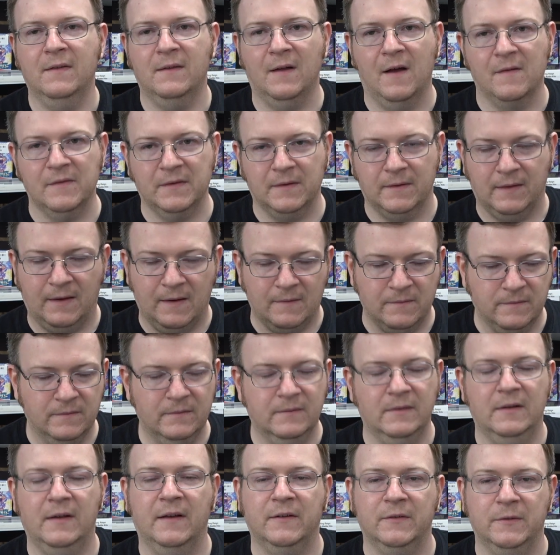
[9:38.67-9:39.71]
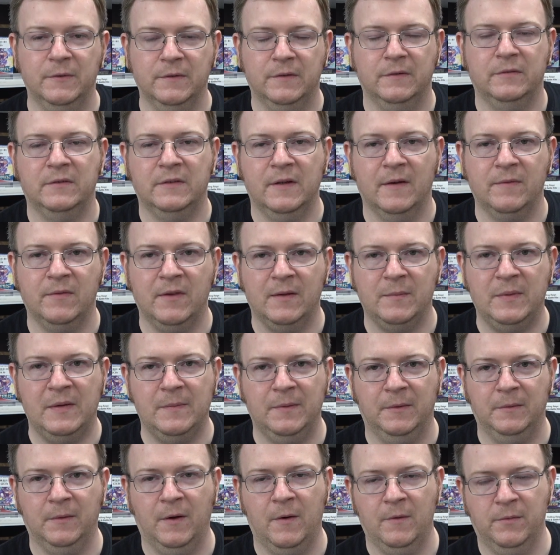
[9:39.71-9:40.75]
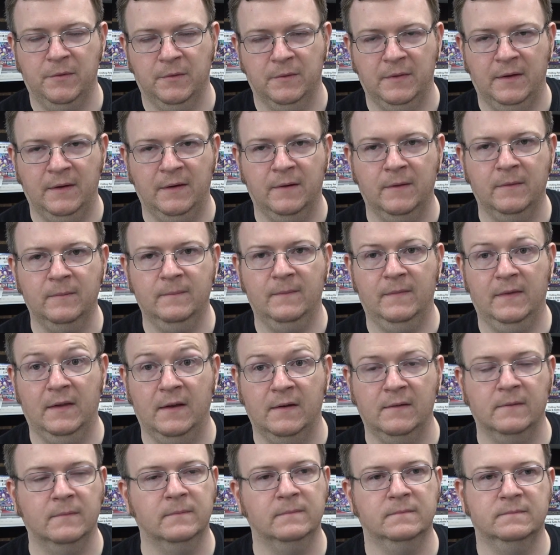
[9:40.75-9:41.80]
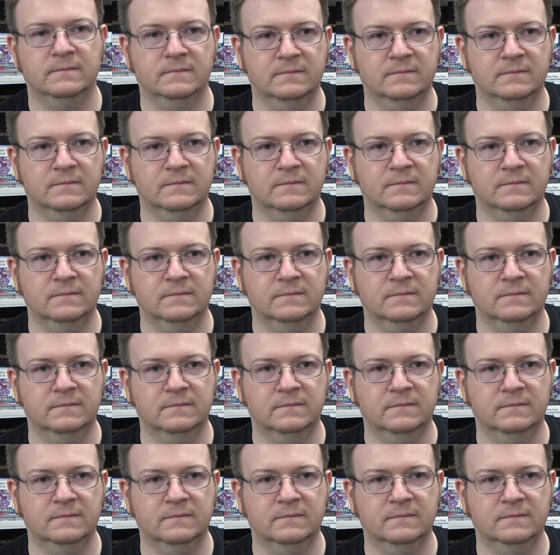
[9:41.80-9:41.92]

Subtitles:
Obviously, they have exclusive stuff that people will go through there, and